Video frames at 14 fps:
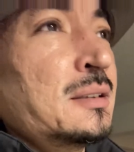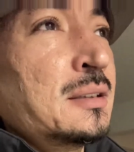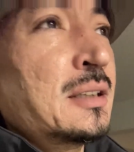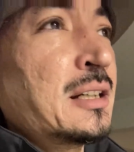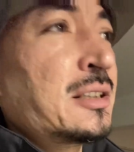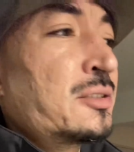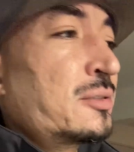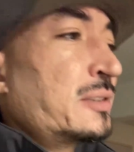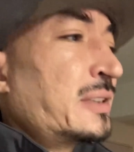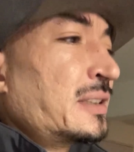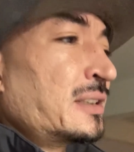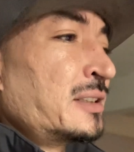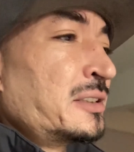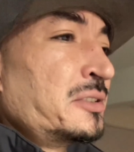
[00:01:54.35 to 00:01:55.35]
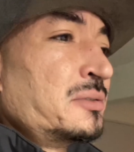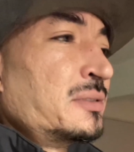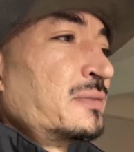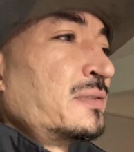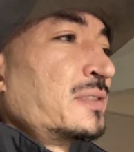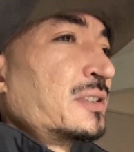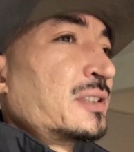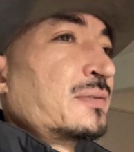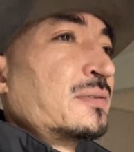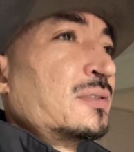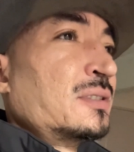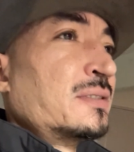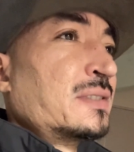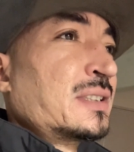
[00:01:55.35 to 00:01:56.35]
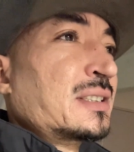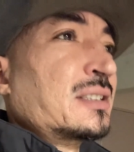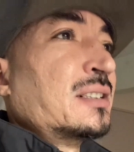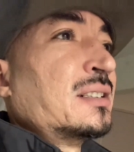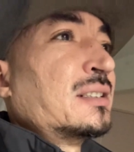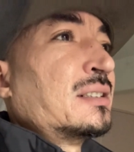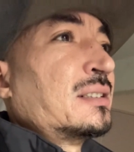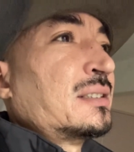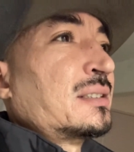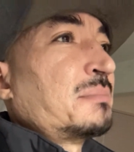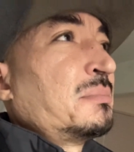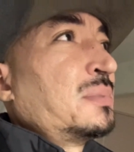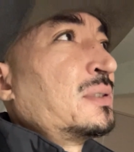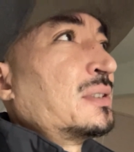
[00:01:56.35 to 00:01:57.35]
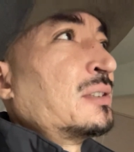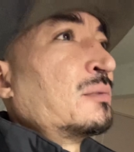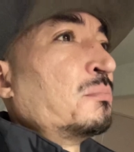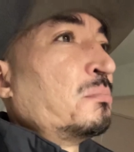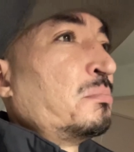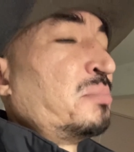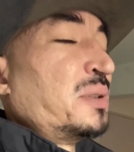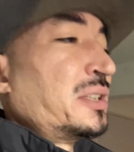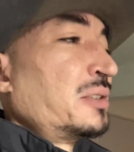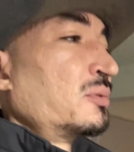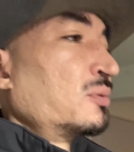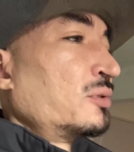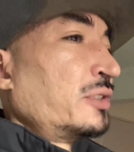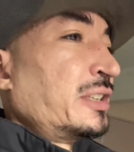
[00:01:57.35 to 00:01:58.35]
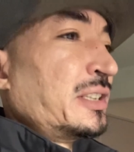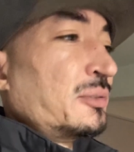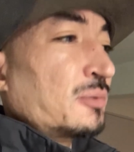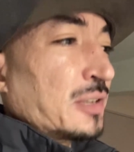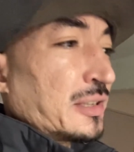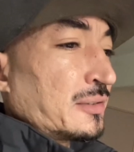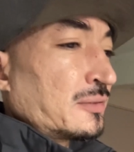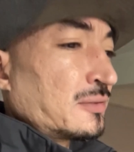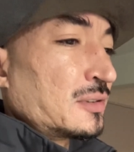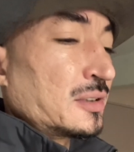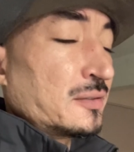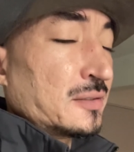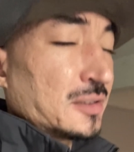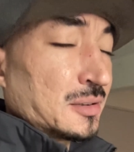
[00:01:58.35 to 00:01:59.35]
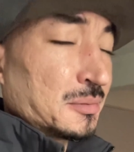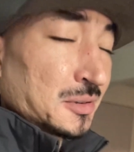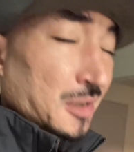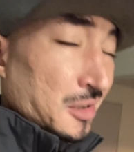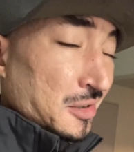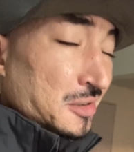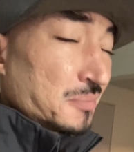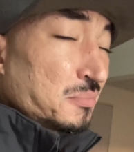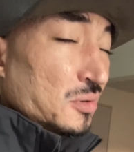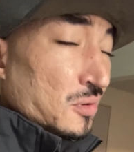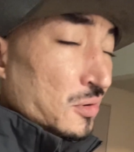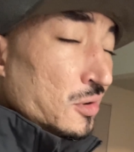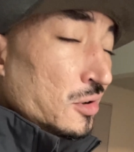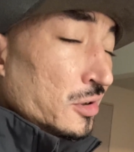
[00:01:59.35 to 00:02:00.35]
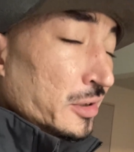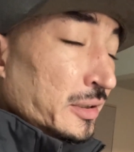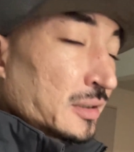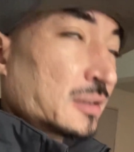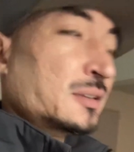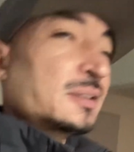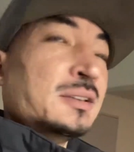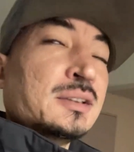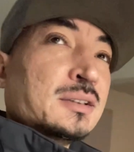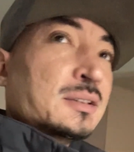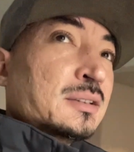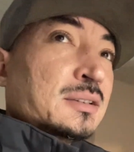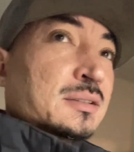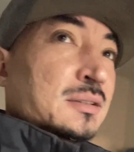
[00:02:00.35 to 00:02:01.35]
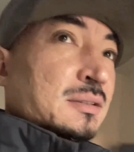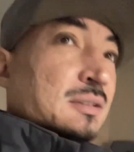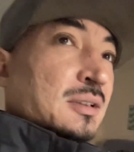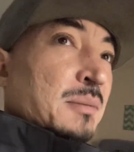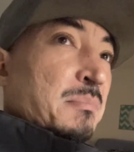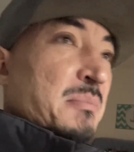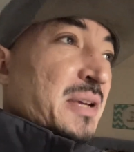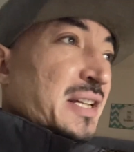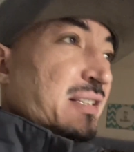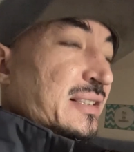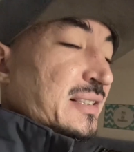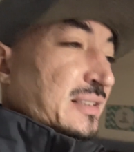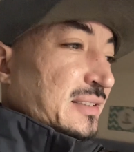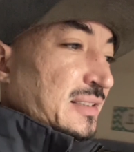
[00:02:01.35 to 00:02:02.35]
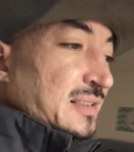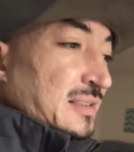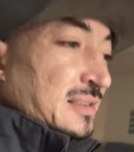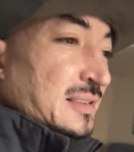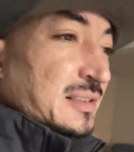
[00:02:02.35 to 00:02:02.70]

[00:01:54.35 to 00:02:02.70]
I create a universe full of stars, put a big ring right in front of her. That's boring. Amazing things